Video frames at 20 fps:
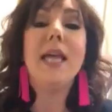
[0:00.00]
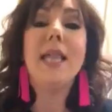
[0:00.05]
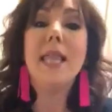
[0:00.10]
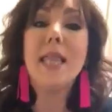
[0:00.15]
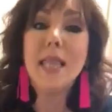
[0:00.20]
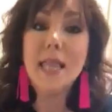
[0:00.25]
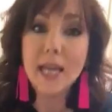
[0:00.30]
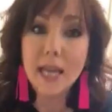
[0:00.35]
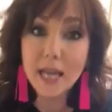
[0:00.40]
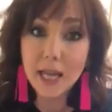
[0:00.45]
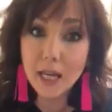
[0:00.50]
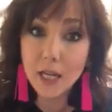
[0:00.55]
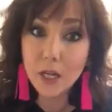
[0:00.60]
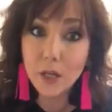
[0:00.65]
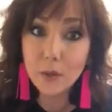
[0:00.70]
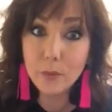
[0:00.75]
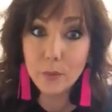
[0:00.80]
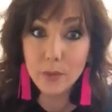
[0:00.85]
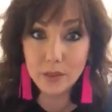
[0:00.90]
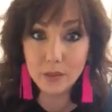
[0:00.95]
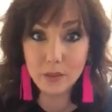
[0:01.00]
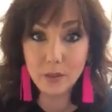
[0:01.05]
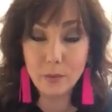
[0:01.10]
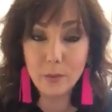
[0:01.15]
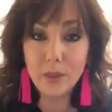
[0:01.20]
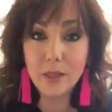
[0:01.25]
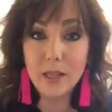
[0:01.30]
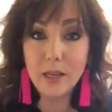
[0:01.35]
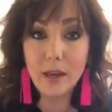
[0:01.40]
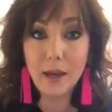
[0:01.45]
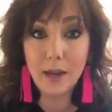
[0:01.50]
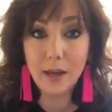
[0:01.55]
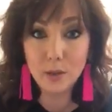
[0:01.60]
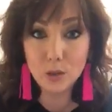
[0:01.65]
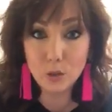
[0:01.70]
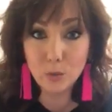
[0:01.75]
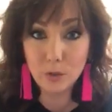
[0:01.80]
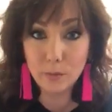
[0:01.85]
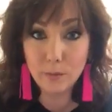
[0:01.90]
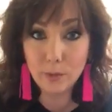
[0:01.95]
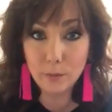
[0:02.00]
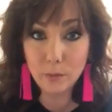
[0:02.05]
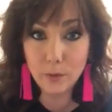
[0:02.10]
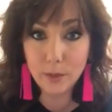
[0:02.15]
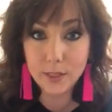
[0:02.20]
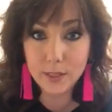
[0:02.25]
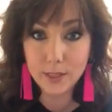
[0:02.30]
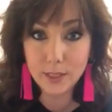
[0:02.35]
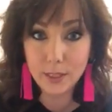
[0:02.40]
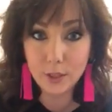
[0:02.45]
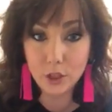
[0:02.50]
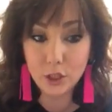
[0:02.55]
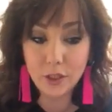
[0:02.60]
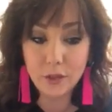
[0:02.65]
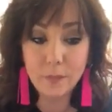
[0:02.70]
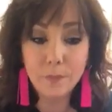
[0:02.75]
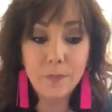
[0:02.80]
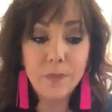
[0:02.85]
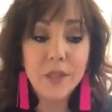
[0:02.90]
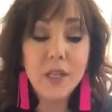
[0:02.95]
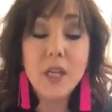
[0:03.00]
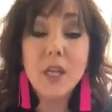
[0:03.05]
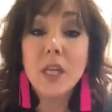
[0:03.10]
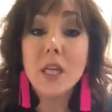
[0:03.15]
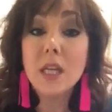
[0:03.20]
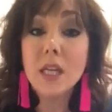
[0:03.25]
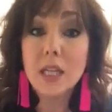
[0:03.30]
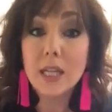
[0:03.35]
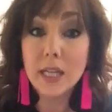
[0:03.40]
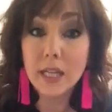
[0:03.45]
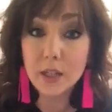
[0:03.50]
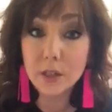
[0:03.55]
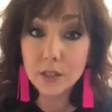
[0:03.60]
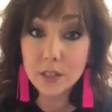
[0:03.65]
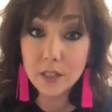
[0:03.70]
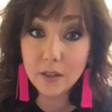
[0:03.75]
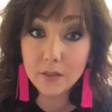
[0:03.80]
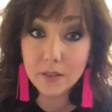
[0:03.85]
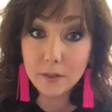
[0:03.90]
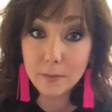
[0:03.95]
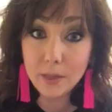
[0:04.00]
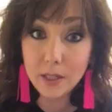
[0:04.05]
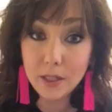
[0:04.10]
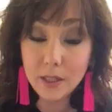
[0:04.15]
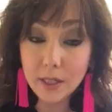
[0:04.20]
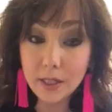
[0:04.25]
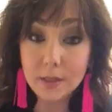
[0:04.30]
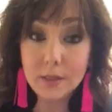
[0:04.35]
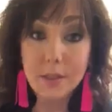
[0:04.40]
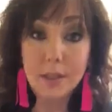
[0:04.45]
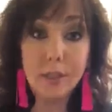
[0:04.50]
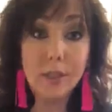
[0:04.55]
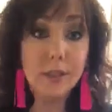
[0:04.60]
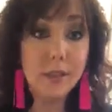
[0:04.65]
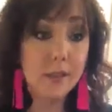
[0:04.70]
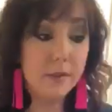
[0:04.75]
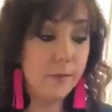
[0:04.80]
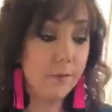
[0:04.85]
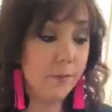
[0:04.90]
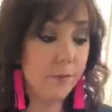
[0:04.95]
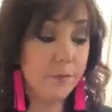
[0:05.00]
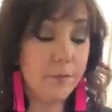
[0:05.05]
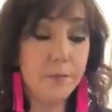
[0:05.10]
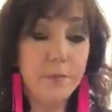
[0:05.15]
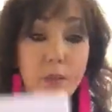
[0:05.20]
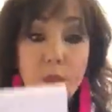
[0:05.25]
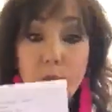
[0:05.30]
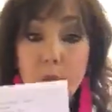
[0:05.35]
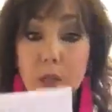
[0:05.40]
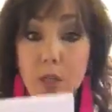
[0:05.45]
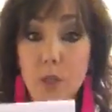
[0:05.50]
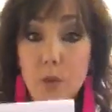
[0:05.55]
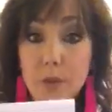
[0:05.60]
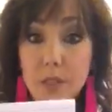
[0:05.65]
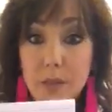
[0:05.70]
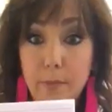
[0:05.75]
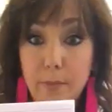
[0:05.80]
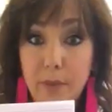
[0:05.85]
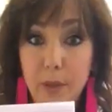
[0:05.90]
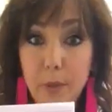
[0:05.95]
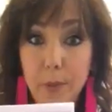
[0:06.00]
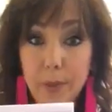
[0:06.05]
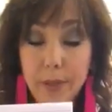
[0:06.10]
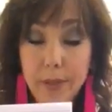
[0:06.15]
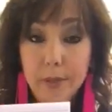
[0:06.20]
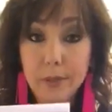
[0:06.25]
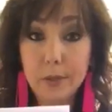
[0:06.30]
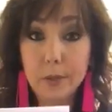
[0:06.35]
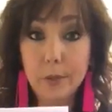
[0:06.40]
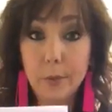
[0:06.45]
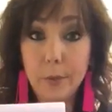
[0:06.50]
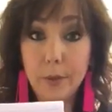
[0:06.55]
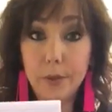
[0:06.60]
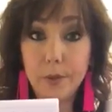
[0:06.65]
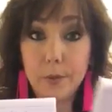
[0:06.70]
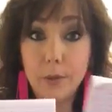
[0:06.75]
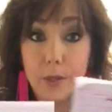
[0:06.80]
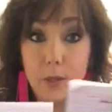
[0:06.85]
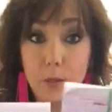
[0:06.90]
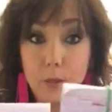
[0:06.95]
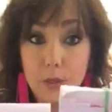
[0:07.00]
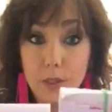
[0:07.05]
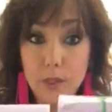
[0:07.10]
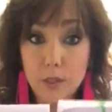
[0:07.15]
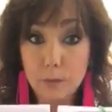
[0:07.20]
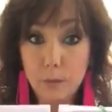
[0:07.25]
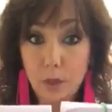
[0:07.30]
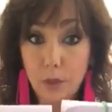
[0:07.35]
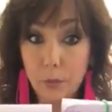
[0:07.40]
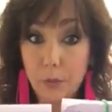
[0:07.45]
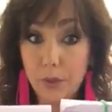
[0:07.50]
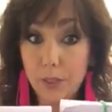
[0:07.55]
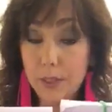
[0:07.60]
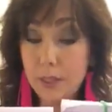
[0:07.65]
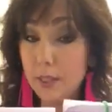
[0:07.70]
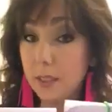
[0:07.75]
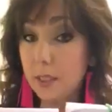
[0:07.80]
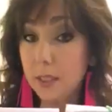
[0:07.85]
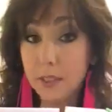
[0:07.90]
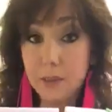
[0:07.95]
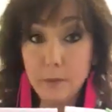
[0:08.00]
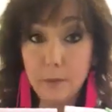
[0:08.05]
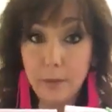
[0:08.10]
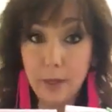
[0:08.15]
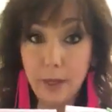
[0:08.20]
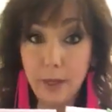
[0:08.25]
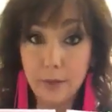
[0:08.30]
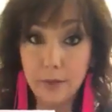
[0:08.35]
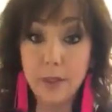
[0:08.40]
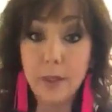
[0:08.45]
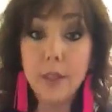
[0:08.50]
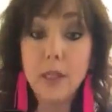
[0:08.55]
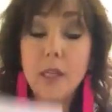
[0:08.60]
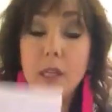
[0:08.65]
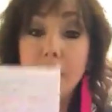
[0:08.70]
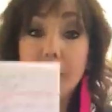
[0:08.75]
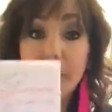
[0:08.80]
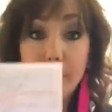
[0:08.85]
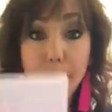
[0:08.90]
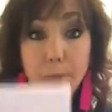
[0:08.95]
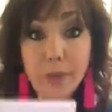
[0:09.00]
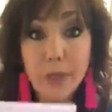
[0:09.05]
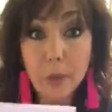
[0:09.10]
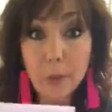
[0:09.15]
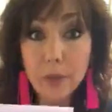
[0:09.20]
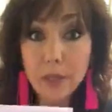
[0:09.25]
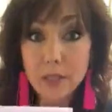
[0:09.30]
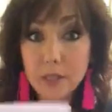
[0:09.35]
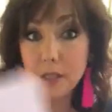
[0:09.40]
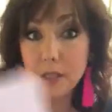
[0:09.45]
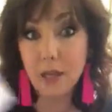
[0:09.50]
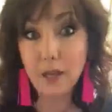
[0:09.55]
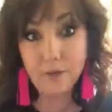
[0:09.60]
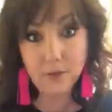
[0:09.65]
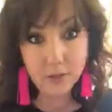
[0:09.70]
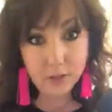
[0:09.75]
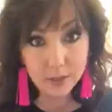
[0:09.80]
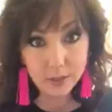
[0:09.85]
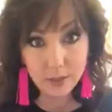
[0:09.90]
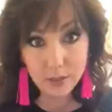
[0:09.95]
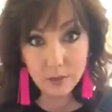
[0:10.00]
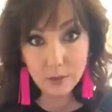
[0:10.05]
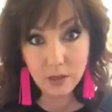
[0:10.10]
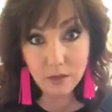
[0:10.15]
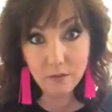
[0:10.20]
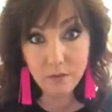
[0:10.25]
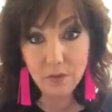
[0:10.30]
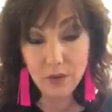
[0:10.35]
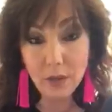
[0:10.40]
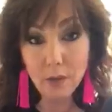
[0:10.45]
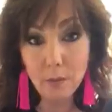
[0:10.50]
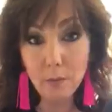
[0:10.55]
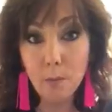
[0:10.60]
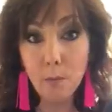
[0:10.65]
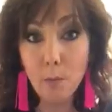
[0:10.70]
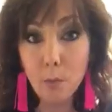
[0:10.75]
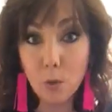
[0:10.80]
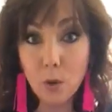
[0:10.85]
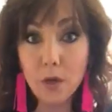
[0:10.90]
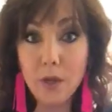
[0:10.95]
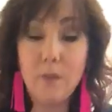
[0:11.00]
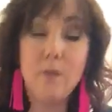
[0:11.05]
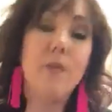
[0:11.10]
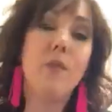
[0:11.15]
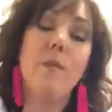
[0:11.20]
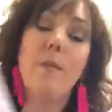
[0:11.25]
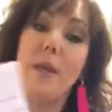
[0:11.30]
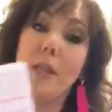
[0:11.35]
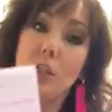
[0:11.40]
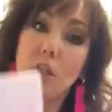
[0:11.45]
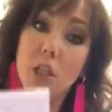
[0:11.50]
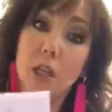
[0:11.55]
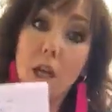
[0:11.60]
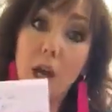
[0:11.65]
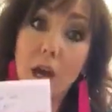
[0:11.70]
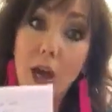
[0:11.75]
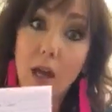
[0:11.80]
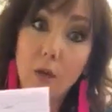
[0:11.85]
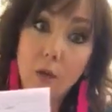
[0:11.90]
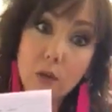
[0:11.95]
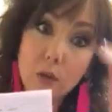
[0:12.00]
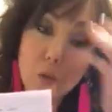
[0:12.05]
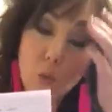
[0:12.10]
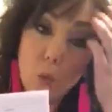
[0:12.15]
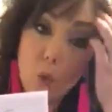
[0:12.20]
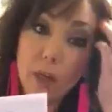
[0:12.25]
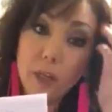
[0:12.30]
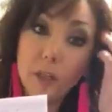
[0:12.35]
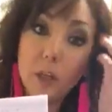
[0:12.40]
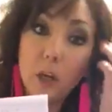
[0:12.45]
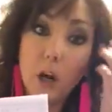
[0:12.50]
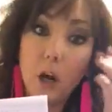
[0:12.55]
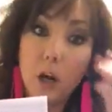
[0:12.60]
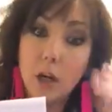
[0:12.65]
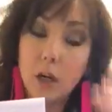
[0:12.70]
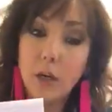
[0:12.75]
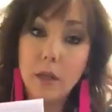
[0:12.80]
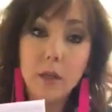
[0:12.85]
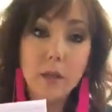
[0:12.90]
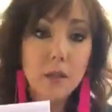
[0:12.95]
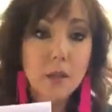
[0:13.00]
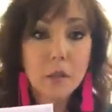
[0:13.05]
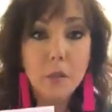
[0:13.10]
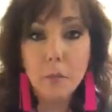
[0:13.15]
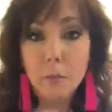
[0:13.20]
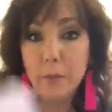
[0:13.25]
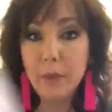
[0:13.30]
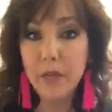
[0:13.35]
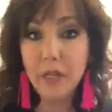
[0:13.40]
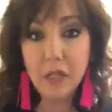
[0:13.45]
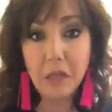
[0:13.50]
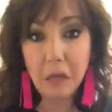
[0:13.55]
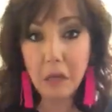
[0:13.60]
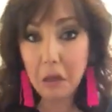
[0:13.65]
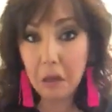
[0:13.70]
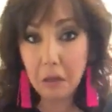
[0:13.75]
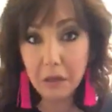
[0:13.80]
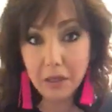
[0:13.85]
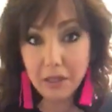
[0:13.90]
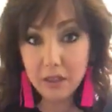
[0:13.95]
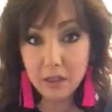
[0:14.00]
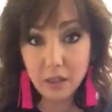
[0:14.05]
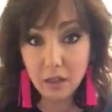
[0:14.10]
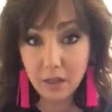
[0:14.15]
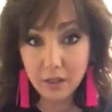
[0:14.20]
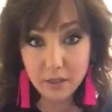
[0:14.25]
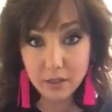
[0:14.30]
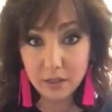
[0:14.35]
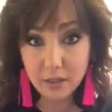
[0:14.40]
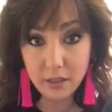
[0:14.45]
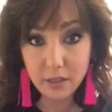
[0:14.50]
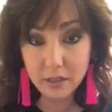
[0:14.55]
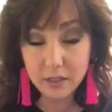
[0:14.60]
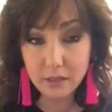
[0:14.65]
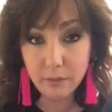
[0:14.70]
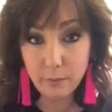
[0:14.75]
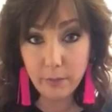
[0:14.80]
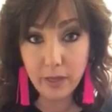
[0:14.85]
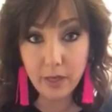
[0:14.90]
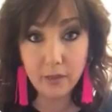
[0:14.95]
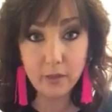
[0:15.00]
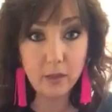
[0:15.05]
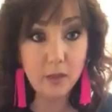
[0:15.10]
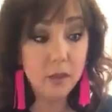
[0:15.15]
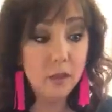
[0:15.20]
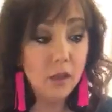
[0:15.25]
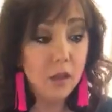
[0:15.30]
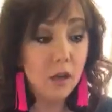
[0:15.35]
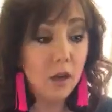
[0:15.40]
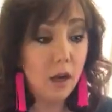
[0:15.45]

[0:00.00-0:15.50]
Then we start with the actual memorization. Get yourself some index cards. You can use the big ones or you can use the small ones. It doesn't matter. The big ones, obviously, you can fit more information onto one card, but it honestly doesn't matter.